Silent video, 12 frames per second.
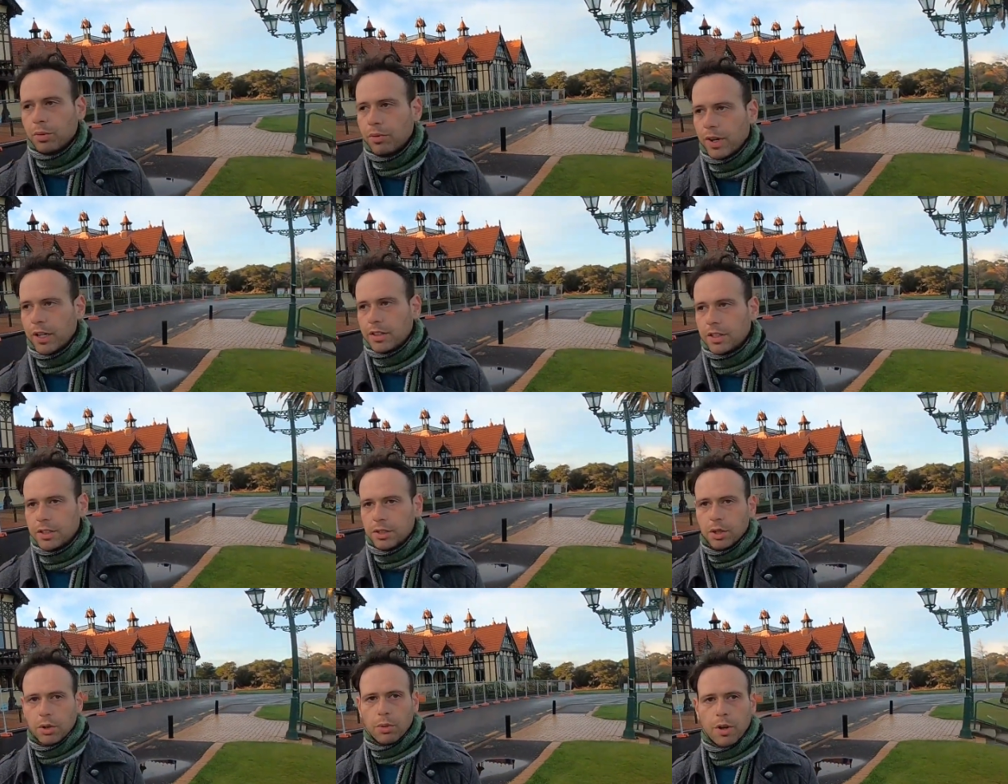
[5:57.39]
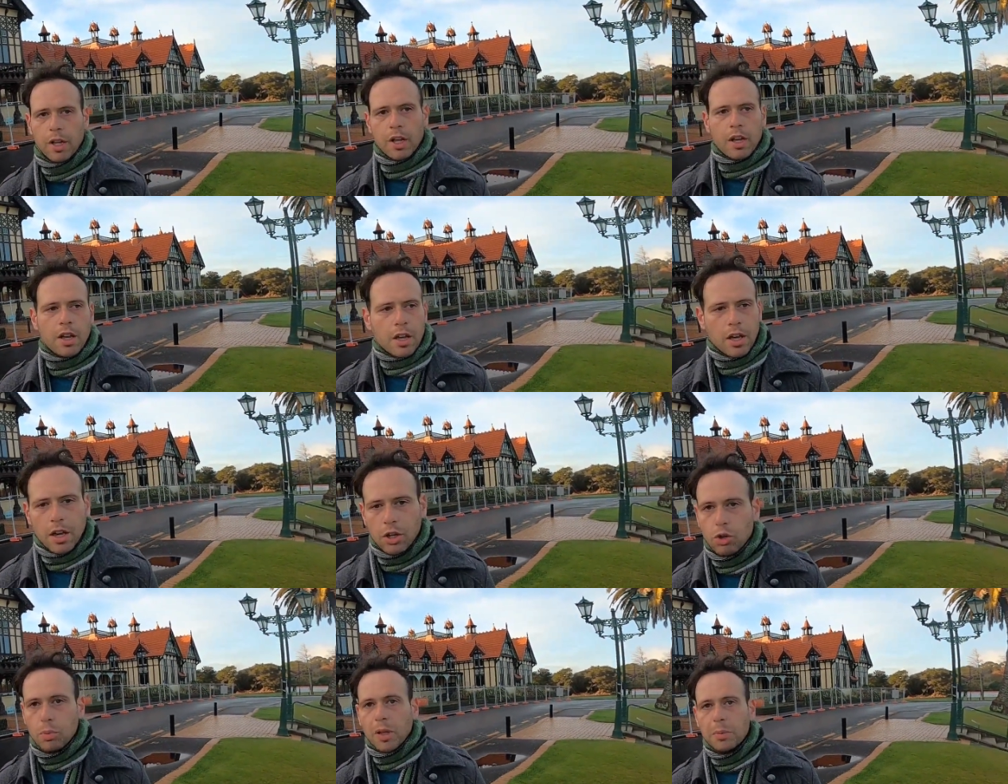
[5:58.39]
provider, so
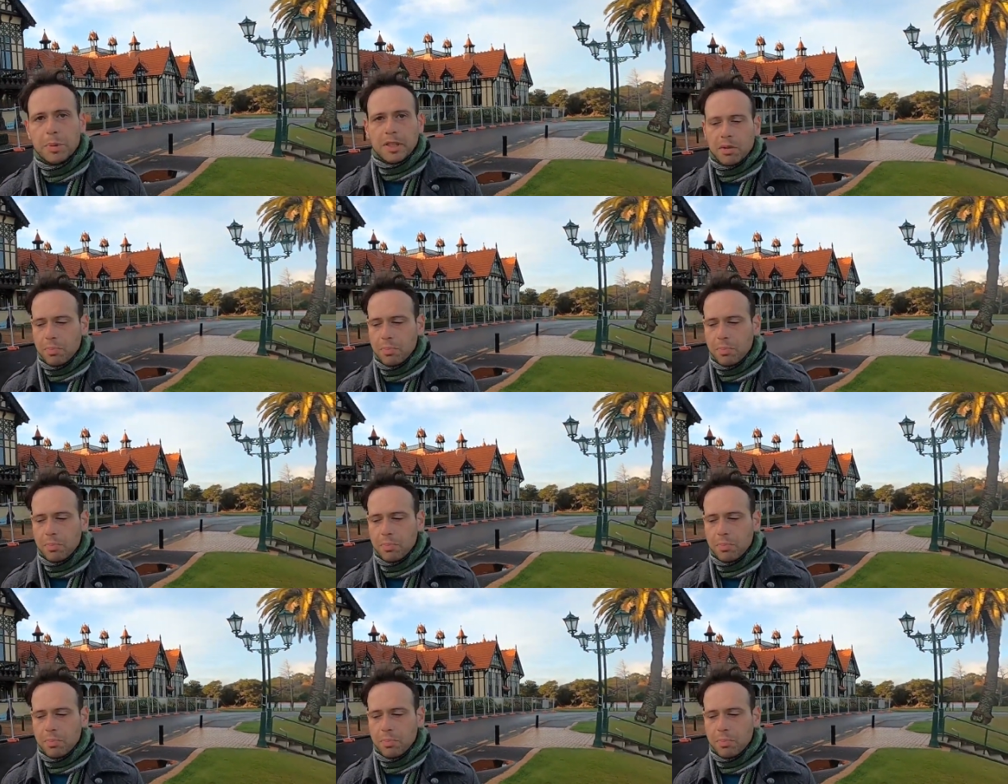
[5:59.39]
you will be